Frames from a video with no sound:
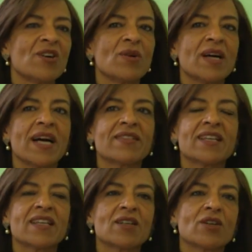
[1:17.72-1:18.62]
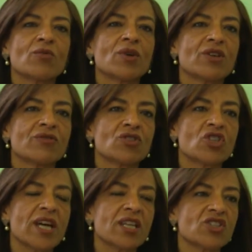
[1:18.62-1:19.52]
well, I think uh, one of the
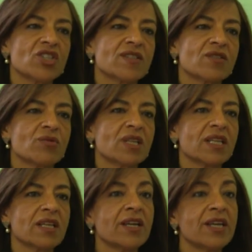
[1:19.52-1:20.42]
challenges really